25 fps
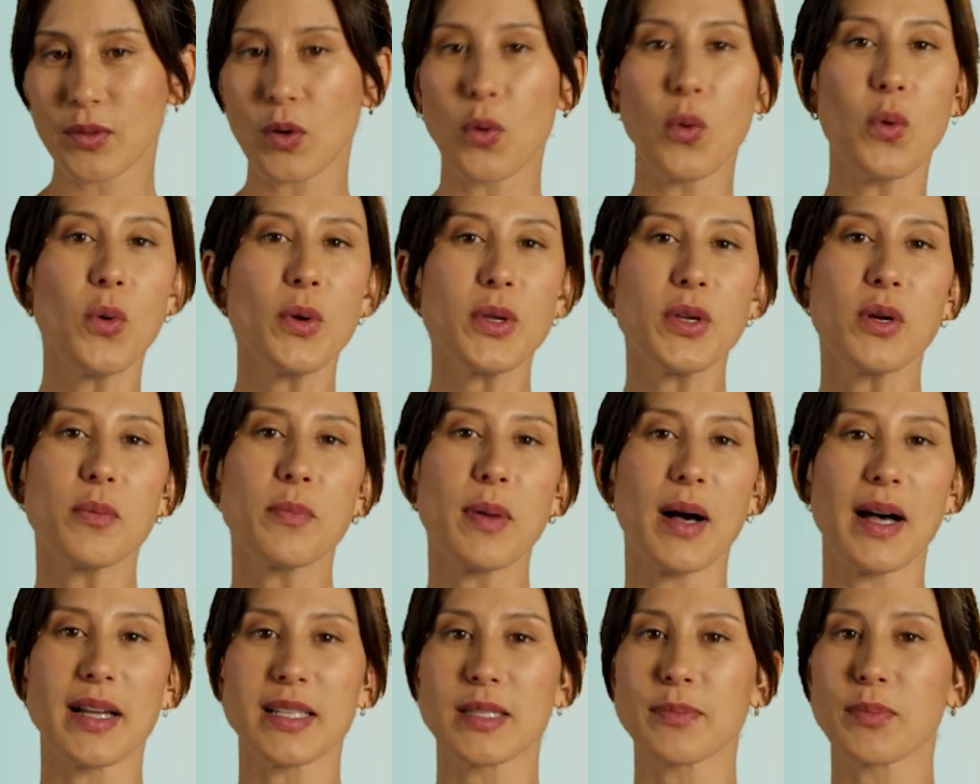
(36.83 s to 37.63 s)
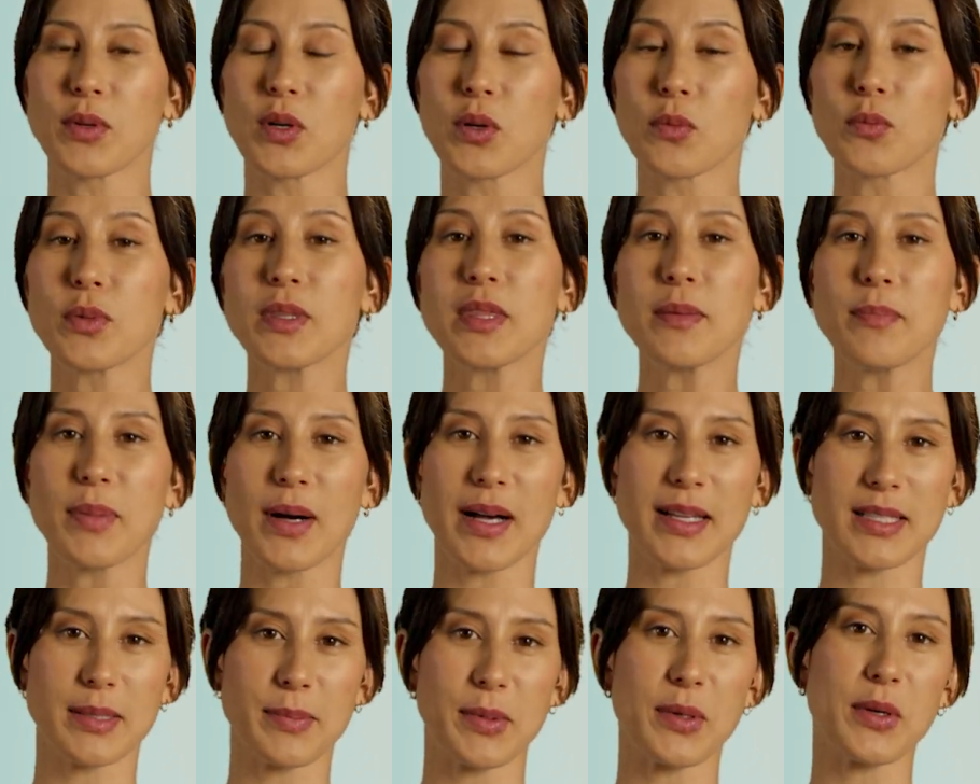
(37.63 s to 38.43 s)
or your passport with the
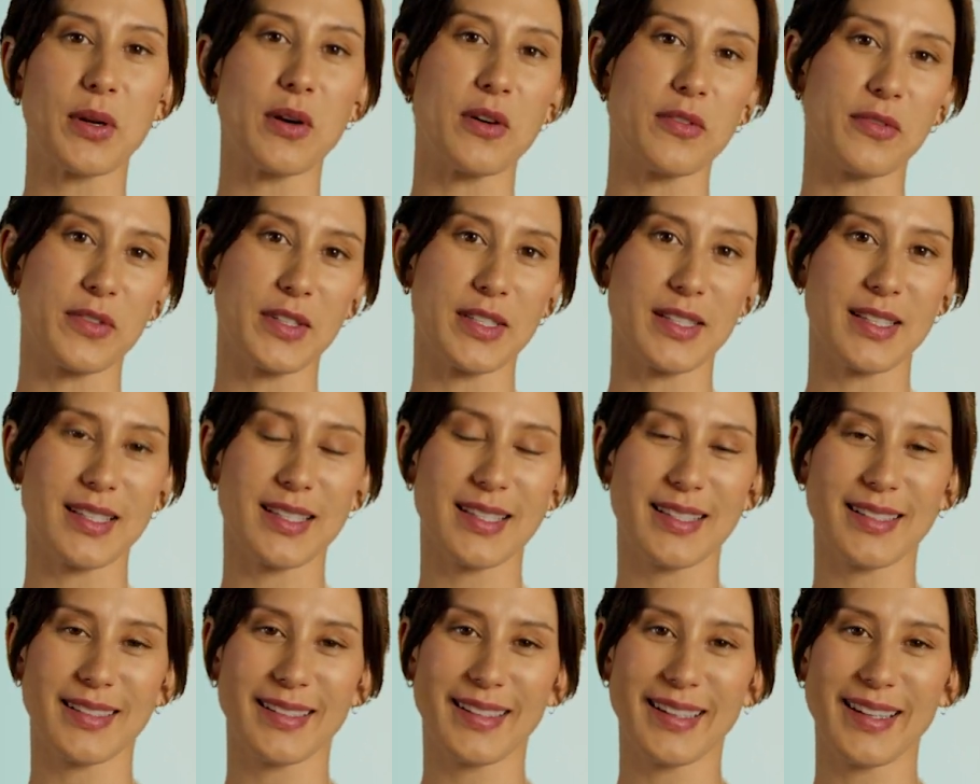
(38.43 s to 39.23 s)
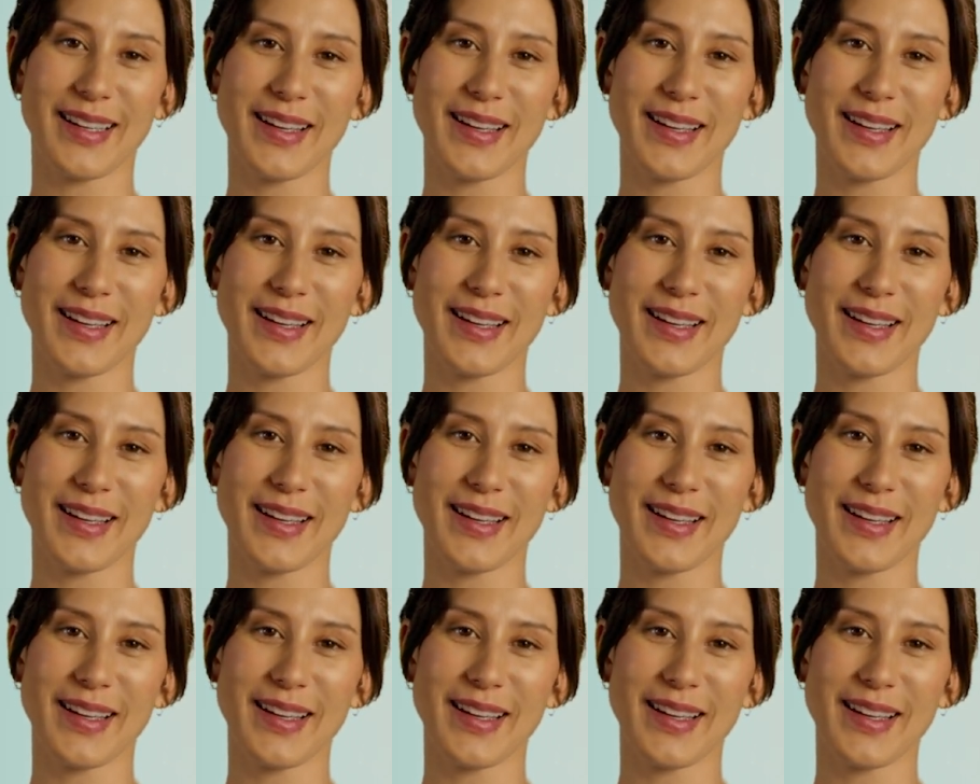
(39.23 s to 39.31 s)
Passport Office.